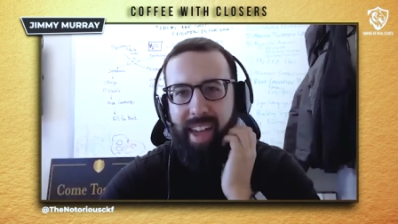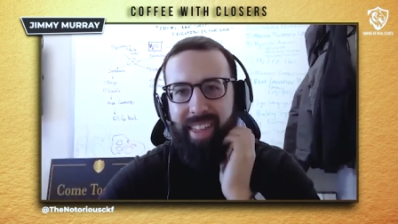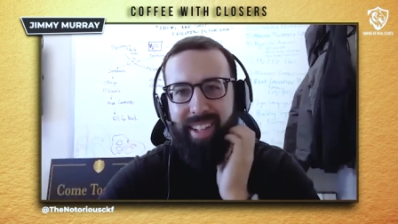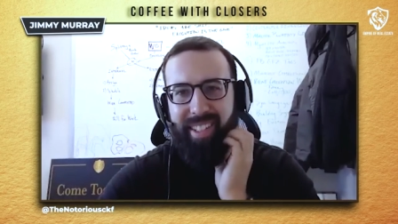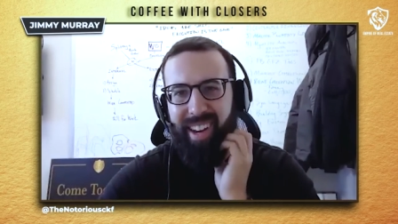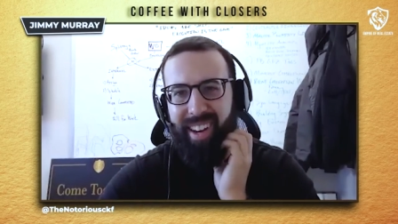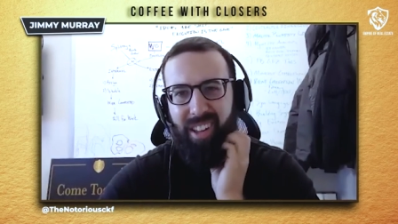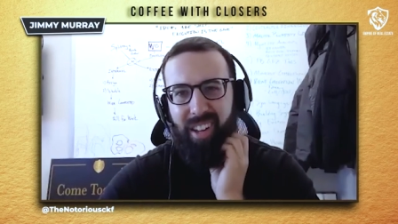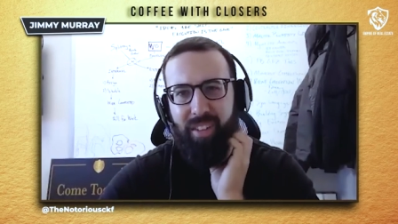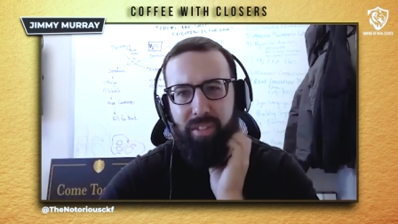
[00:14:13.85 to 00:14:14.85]
I think it's kind of
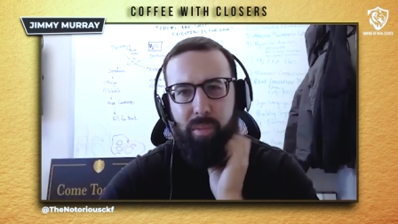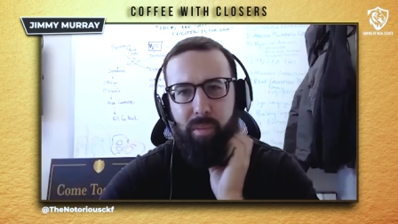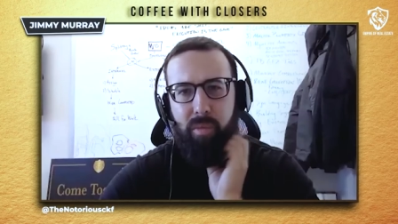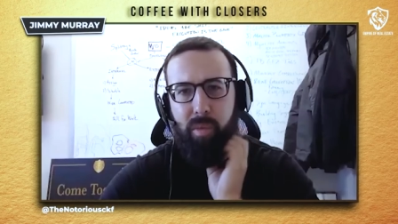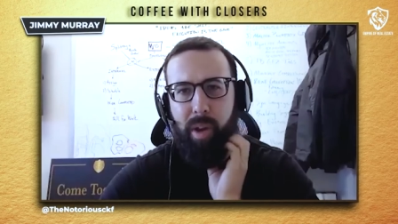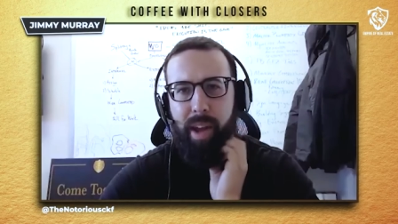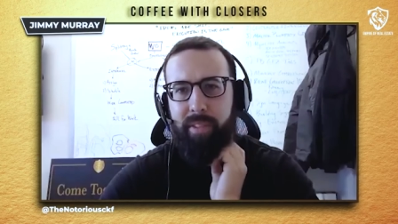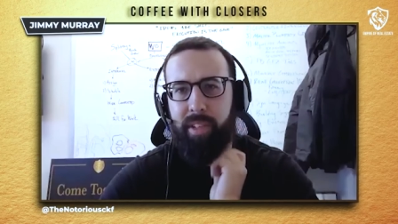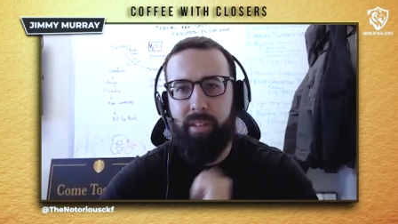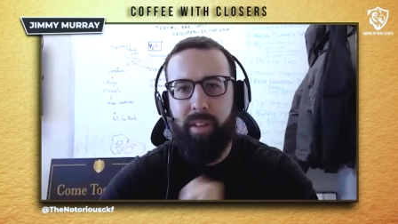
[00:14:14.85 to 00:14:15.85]
clunky from what I've
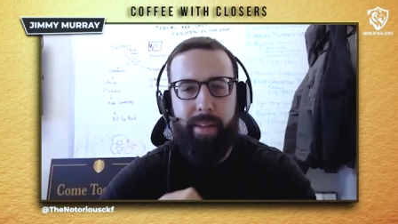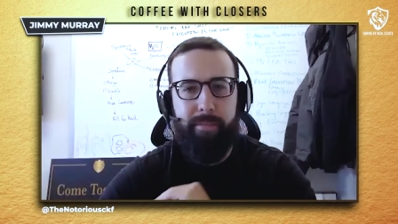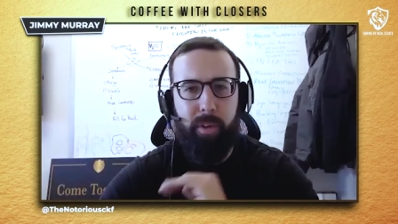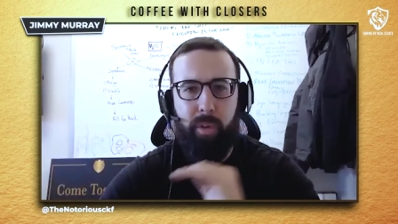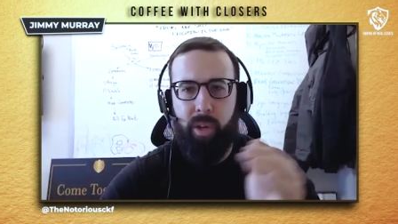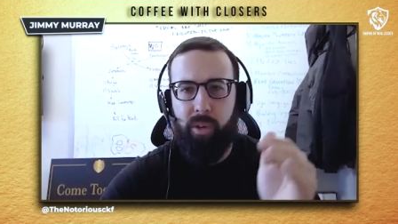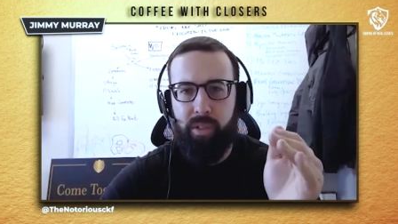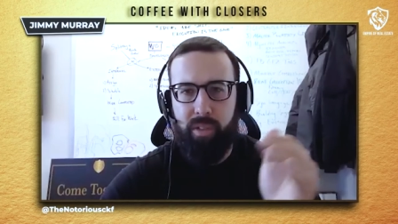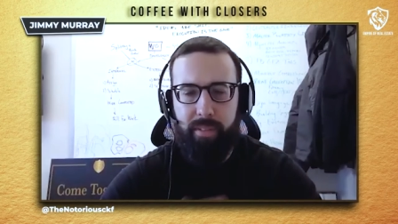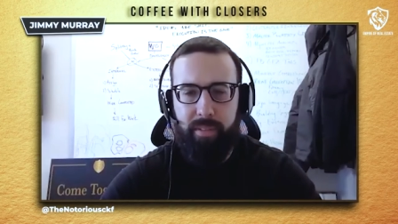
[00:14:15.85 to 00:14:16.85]
seen. Appfolio
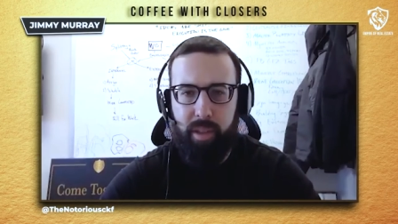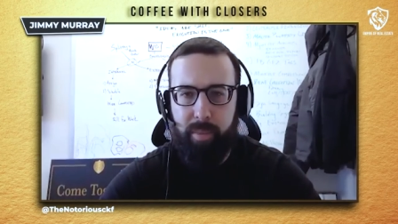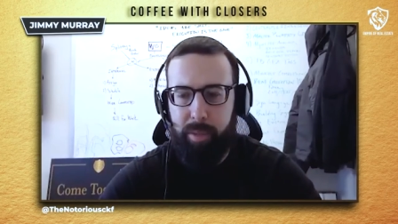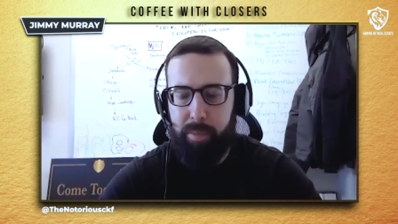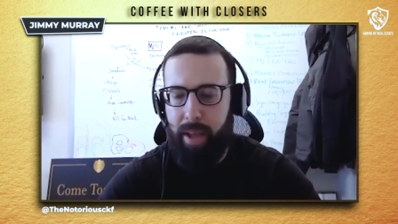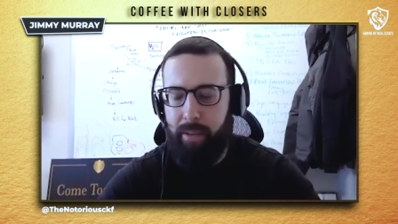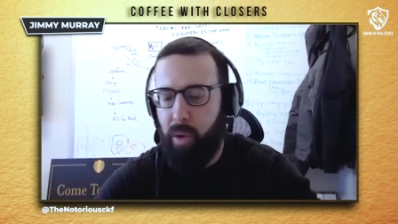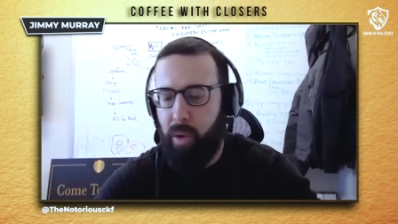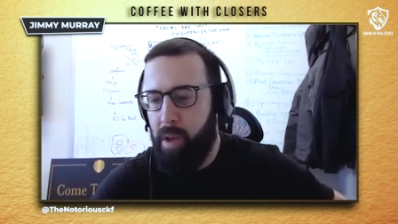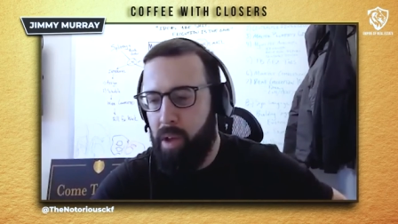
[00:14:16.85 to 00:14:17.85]
is definitely the best
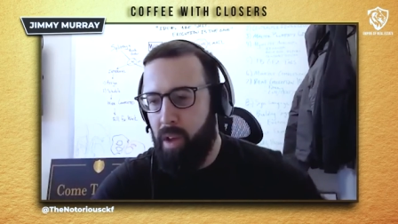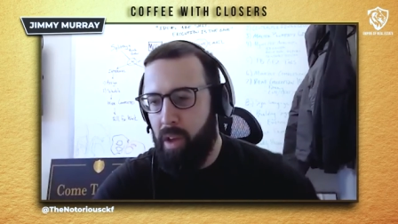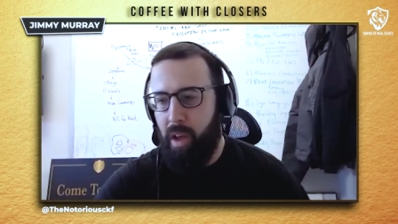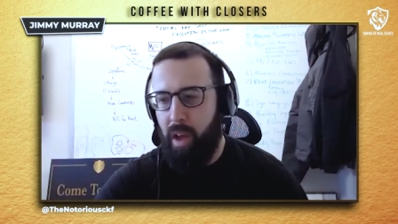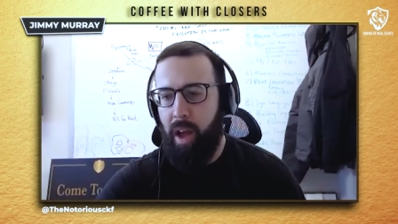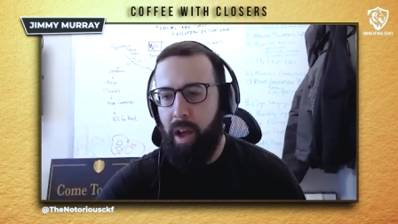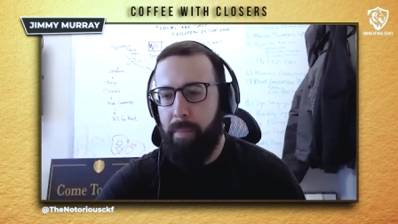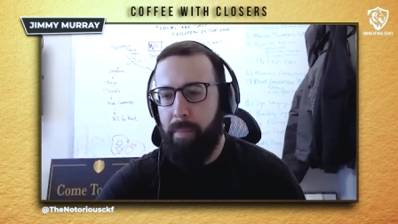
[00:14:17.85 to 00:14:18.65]
platform. If